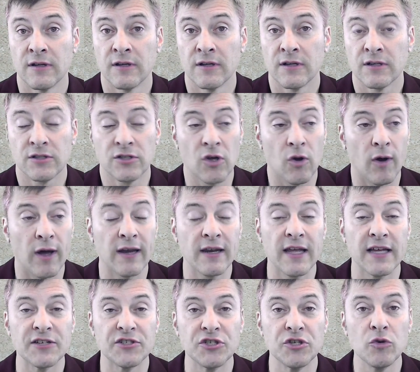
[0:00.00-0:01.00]
So
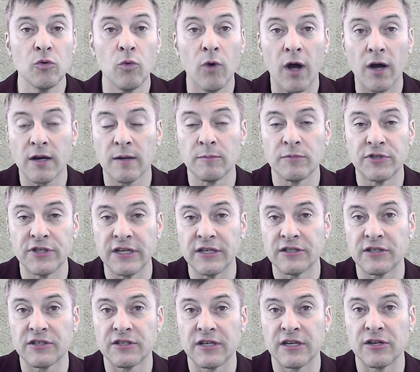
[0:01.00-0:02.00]
unless you welcome
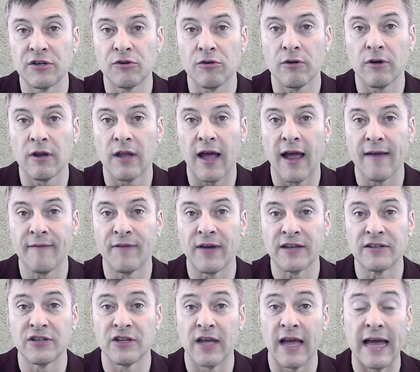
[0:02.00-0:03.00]
Jesus into your life
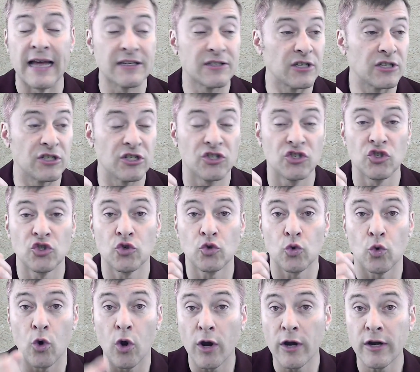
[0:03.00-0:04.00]
as a, as a
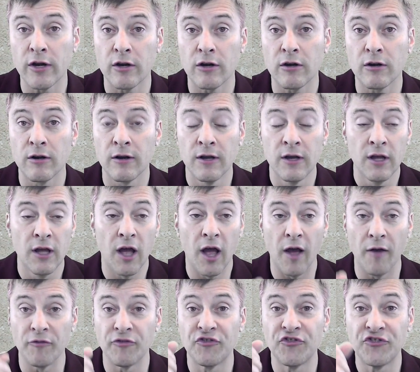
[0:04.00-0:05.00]
destroyer
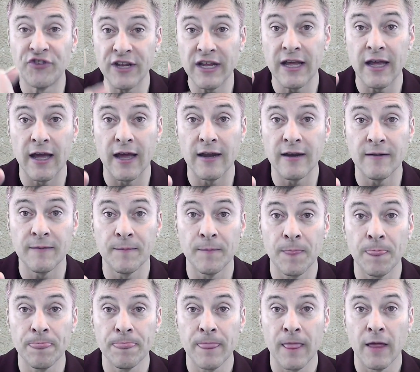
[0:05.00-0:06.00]
of sin,
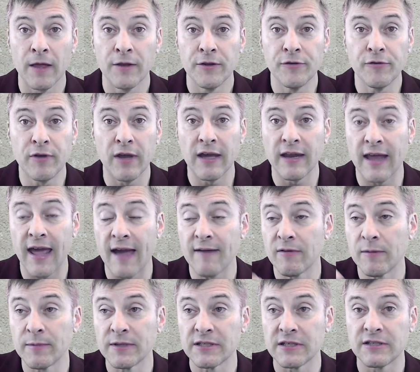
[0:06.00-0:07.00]
you can't have
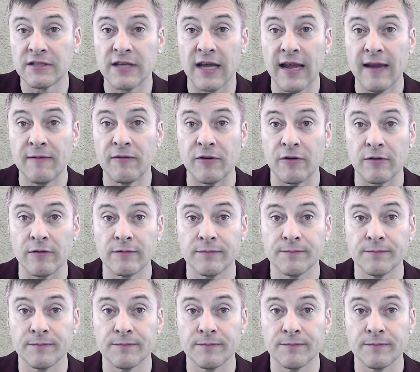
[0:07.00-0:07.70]
him as a Savior.